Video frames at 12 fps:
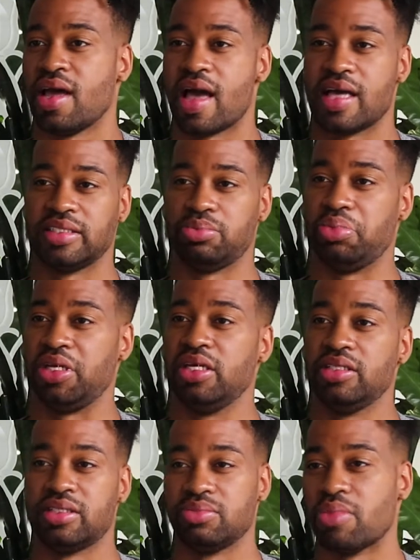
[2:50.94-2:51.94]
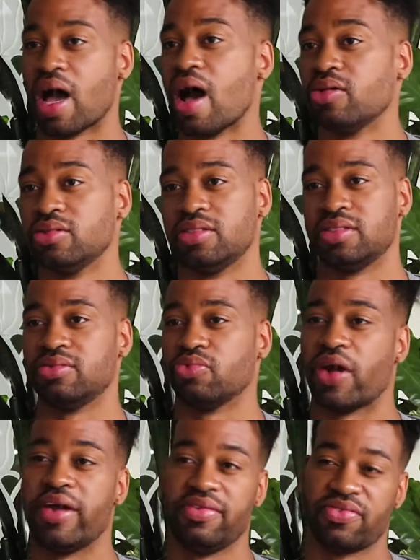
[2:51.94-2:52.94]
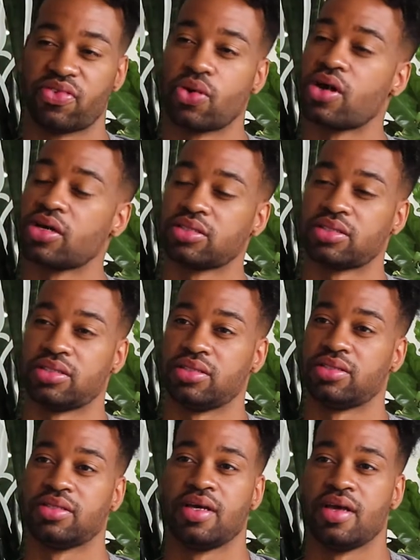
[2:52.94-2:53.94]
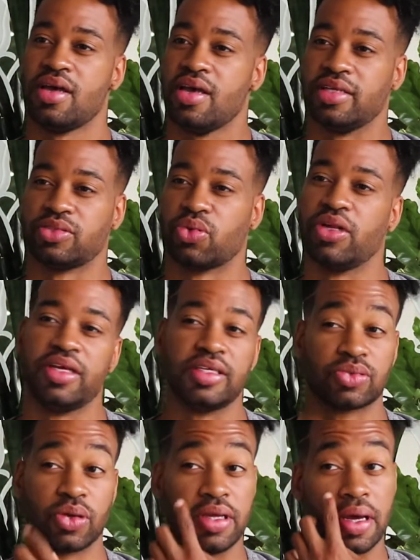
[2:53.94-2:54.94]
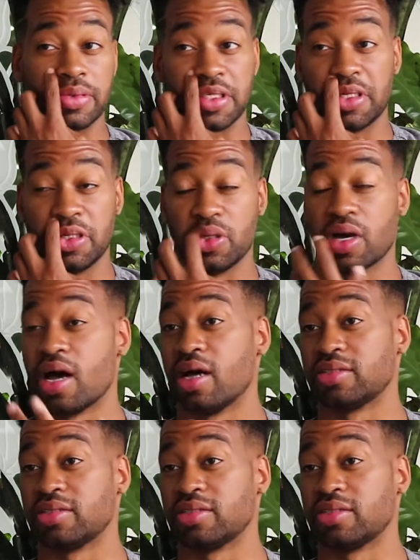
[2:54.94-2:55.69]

has beach and mountains and rainforest, and it's really up to you.